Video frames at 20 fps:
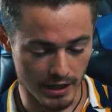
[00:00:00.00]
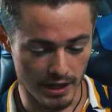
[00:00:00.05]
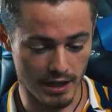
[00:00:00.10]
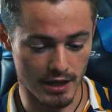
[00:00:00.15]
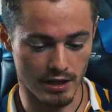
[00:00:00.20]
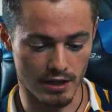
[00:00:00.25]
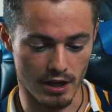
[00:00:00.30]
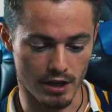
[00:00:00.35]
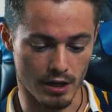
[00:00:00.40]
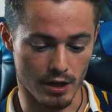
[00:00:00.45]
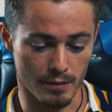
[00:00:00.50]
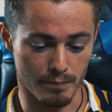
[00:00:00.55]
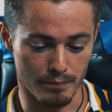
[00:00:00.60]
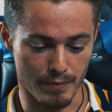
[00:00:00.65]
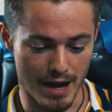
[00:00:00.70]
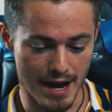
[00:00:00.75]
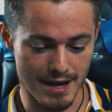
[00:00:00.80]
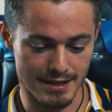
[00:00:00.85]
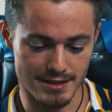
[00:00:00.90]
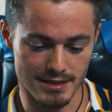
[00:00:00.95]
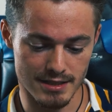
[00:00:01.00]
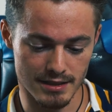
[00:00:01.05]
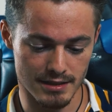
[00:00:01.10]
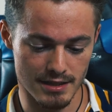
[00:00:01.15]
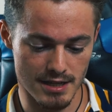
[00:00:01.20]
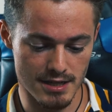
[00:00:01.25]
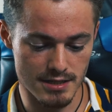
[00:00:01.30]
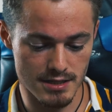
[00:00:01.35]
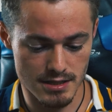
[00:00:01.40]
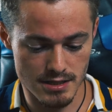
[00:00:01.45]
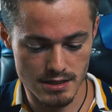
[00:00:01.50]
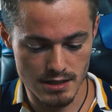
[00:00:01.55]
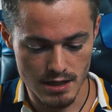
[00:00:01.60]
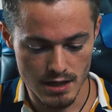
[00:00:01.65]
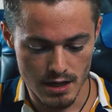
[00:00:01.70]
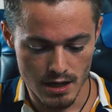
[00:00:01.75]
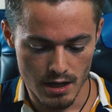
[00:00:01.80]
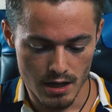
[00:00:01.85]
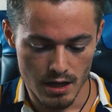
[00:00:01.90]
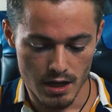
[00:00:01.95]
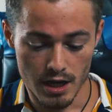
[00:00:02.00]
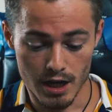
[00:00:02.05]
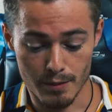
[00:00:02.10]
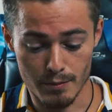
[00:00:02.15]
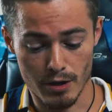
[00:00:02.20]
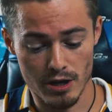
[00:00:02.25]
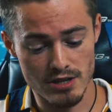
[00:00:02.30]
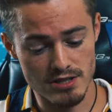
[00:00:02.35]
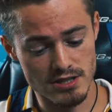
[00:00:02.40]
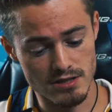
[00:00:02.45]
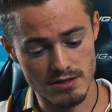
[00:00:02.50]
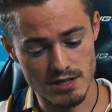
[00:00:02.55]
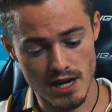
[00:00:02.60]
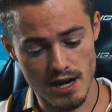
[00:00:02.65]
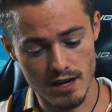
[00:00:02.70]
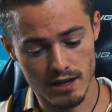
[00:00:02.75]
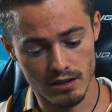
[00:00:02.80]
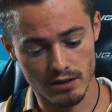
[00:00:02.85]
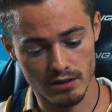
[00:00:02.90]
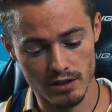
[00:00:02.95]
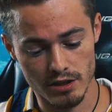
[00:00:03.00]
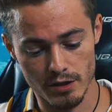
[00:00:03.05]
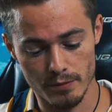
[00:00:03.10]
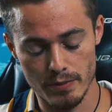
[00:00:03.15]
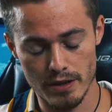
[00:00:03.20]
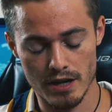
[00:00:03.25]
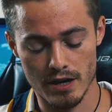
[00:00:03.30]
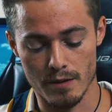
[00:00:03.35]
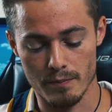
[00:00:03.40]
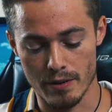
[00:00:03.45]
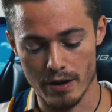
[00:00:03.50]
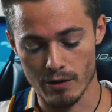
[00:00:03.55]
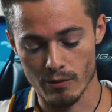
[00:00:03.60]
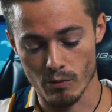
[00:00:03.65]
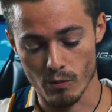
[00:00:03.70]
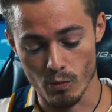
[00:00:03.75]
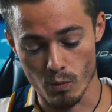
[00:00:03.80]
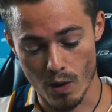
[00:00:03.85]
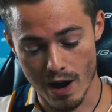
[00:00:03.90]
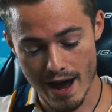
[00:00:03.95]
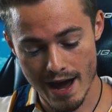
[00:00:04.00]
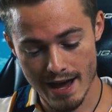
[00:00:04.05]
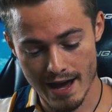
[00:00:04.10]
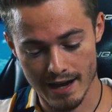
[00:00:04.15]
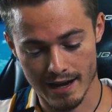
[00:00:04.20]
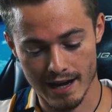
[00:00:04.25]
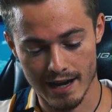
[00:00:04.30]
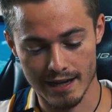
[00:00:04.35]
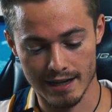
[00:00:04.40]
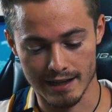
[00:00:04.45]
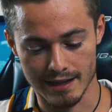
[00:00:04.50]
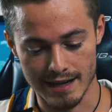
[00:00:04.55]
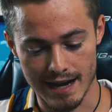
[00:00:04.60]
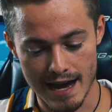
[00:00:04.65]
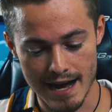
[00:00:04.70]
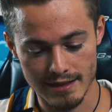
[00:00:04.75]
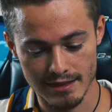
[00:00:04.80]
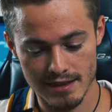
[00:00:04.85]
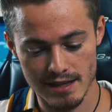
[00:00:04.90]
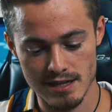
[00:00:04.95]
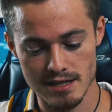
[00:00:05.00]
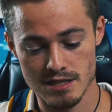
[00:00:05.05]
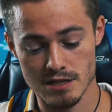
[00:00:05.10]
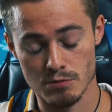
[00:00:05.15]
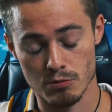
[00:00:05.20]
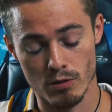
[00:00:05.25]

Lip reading: to get into unboxing this. I'll also talk a little bit about why I kind of got this,